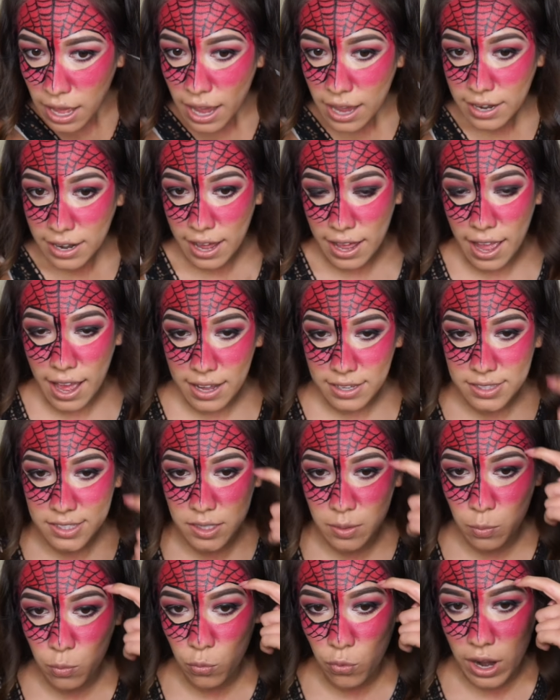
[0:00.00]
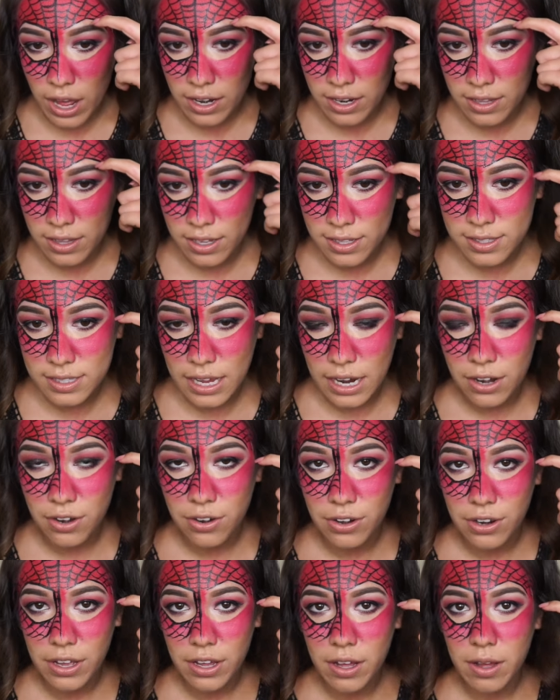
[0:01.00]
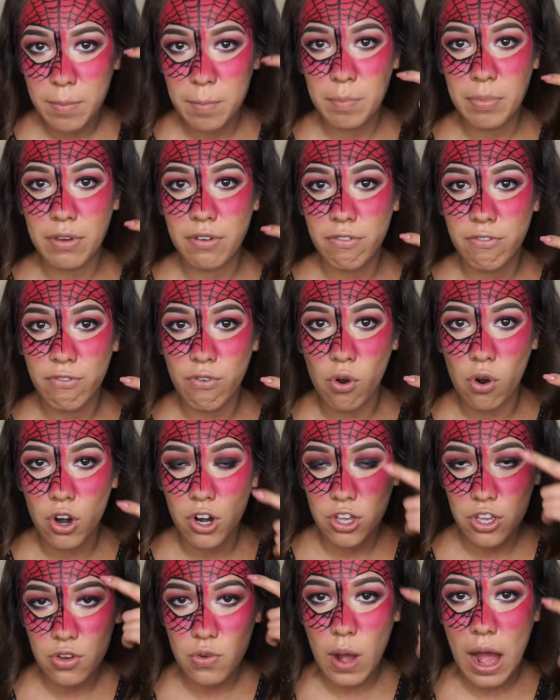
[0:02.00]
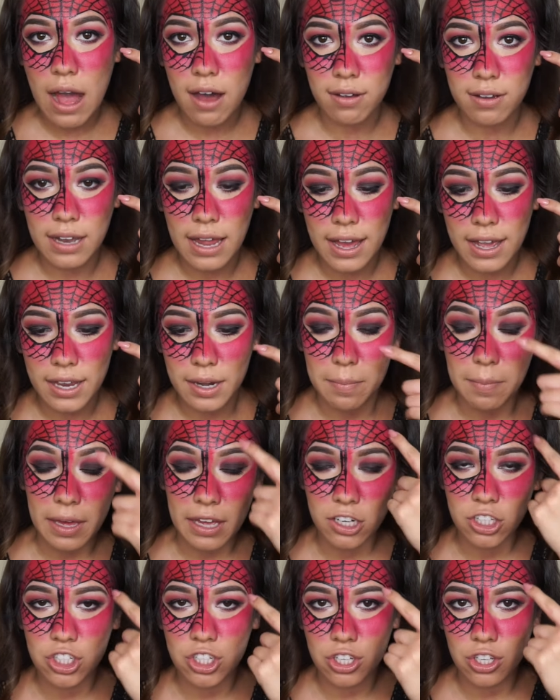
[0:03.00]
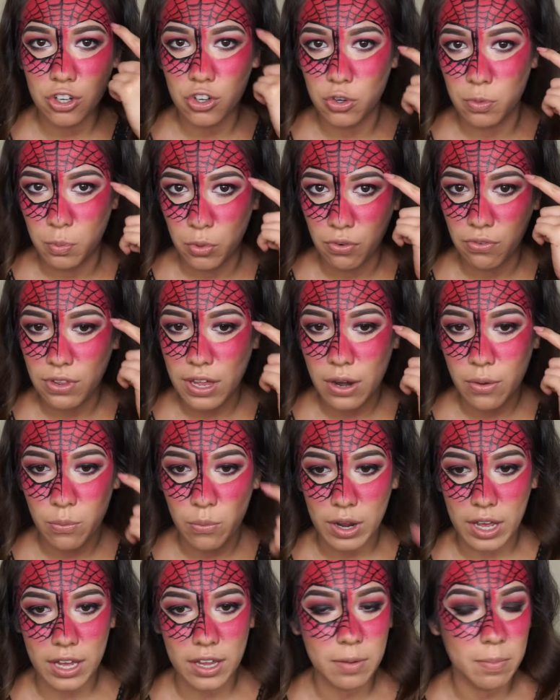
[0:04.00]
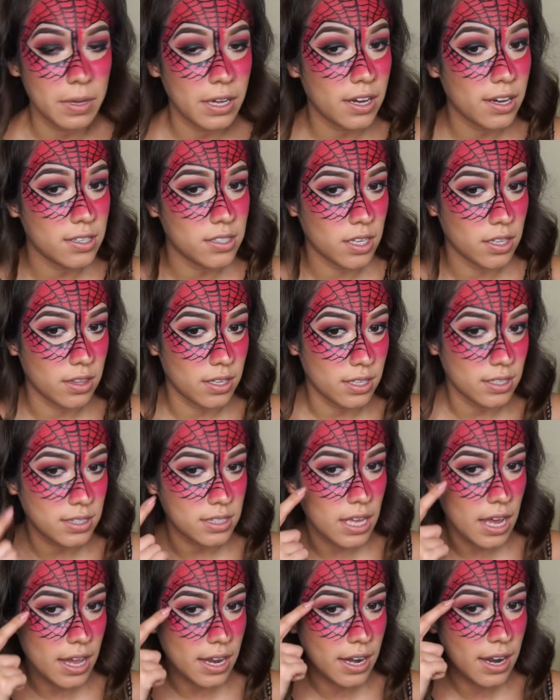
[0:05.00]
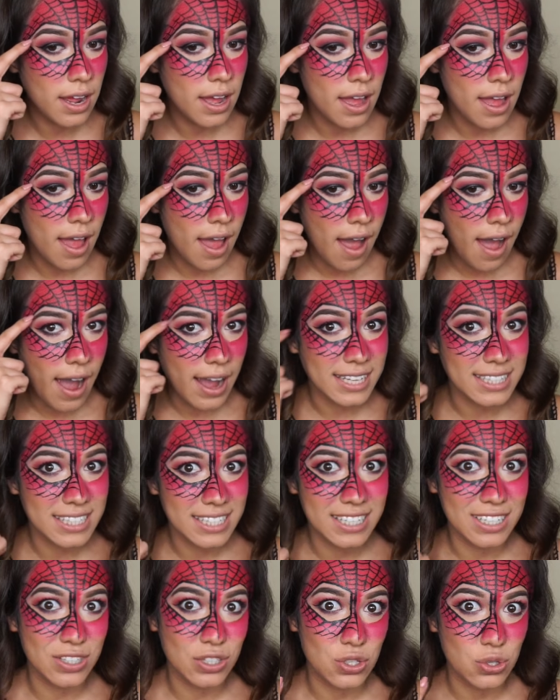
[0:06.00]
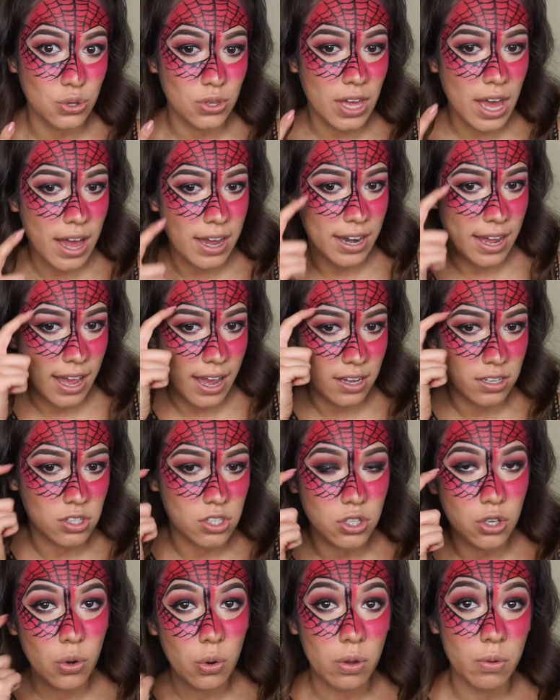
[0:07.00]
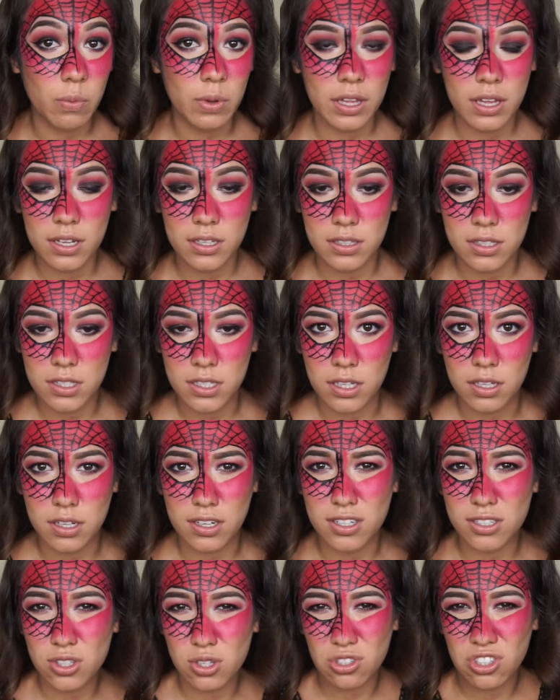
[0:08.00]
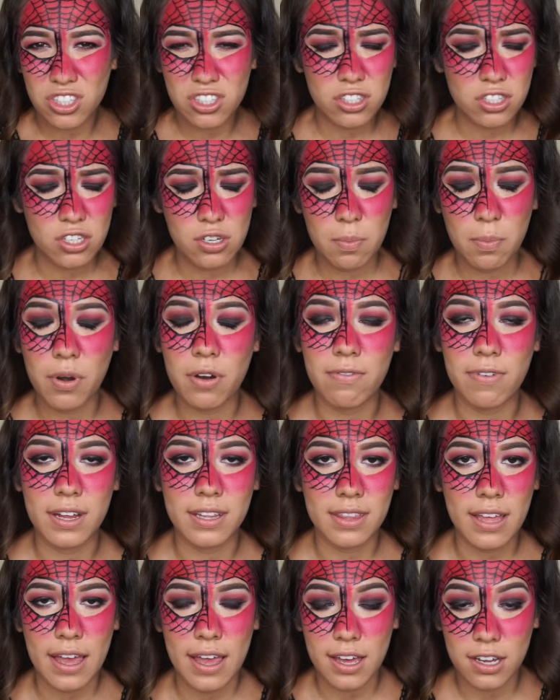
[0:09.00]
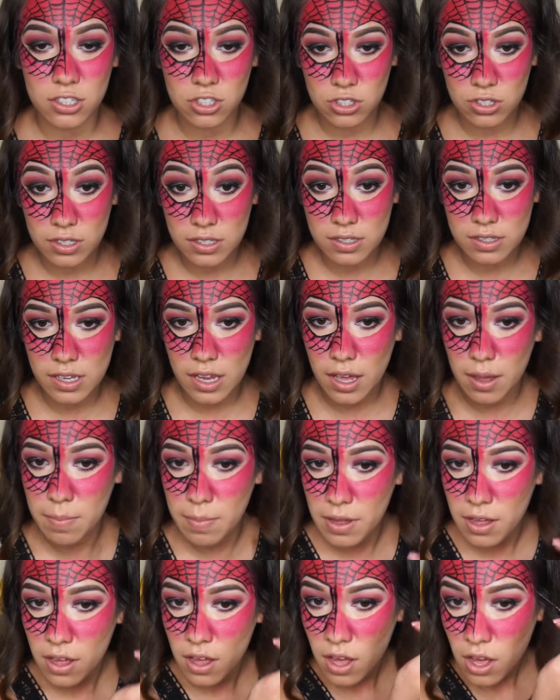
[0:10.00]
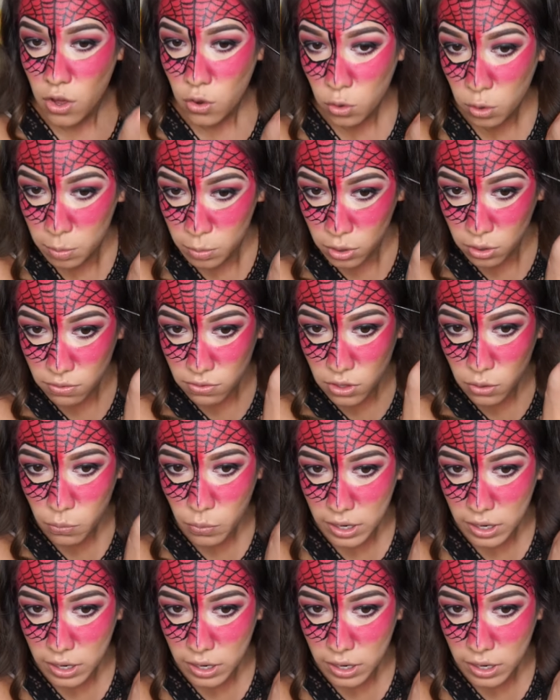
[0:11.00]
And I had some red in this area. Before you outline, make sure you remove that red because on this side, I didn't do that and I had to go in with concealer. So just to prevent that extra step, remove the